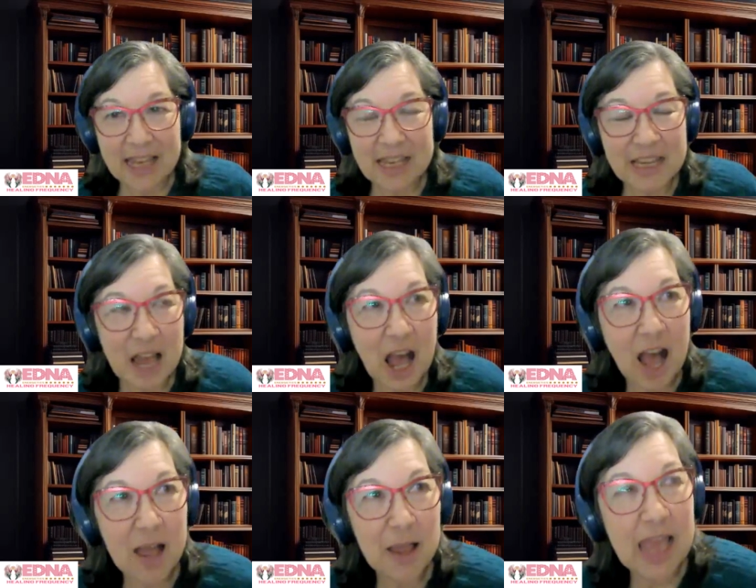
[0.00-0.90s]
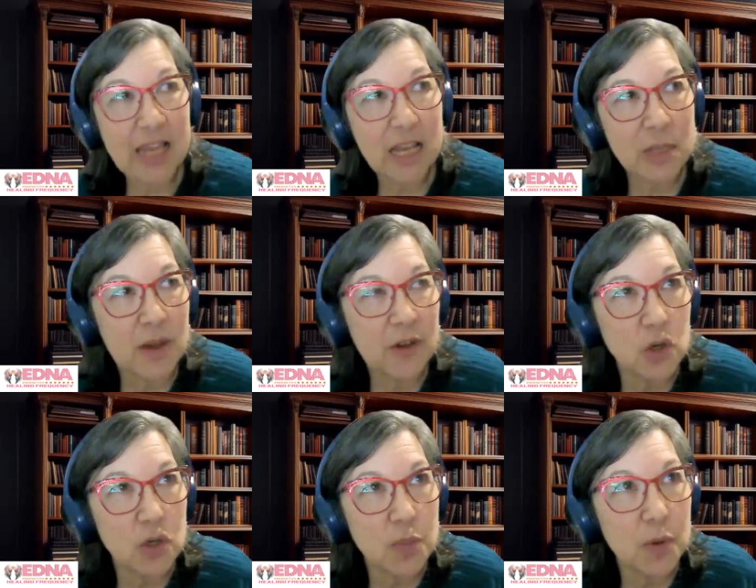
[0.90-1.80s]
And as a matter of
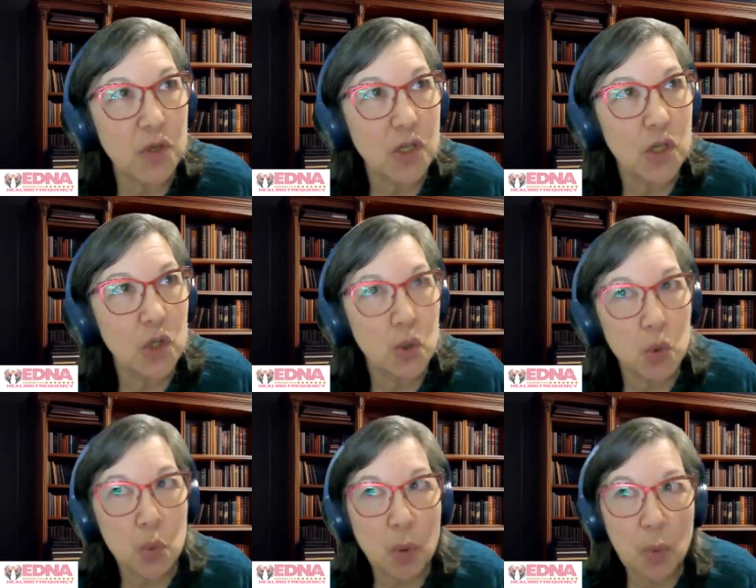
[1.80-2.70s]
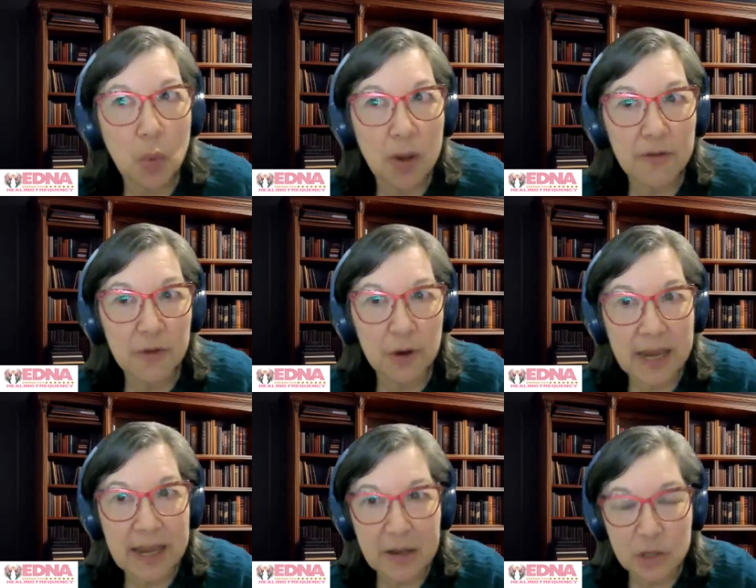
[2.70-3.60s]
fact, she was supposed to do one for
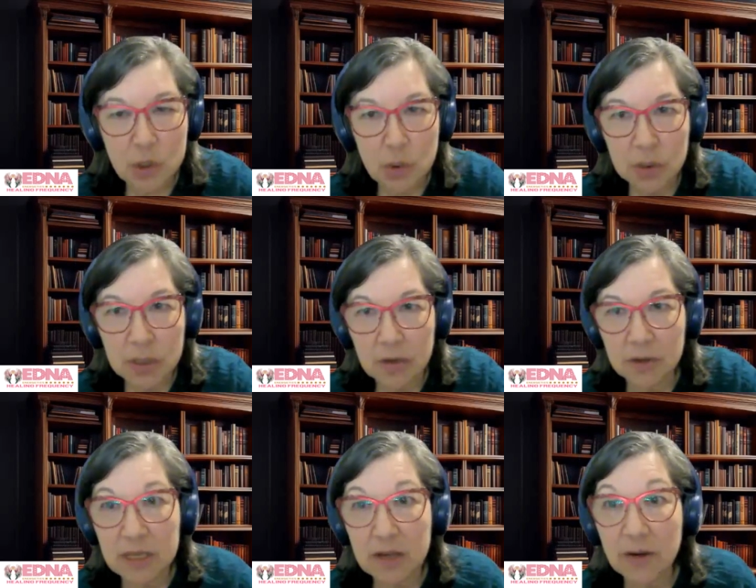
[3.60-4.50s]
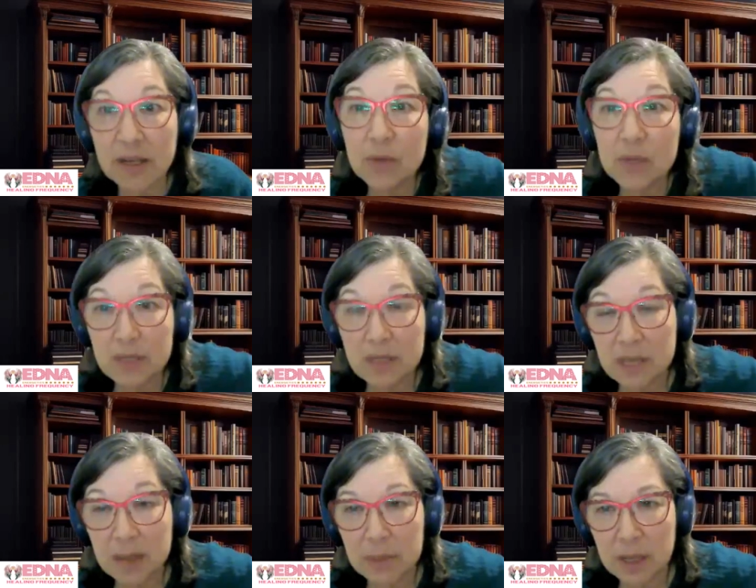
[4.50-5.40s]
Hay House earlier in the year, and it was the
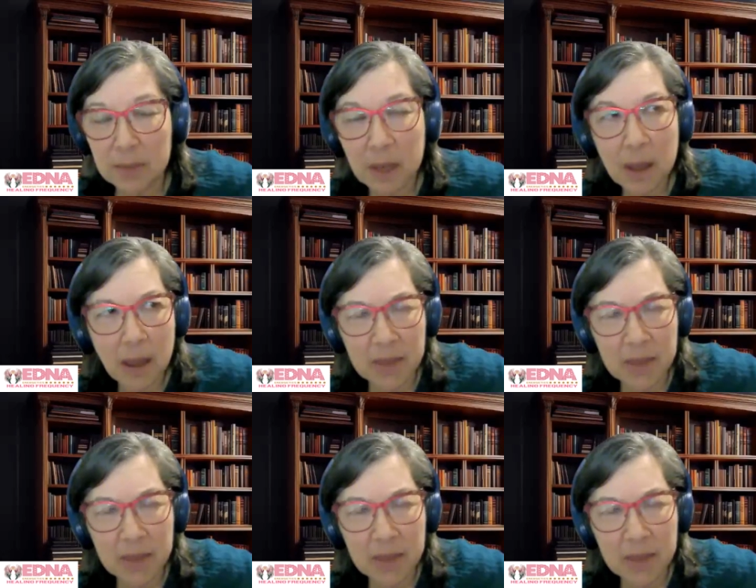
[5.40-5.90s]
same time.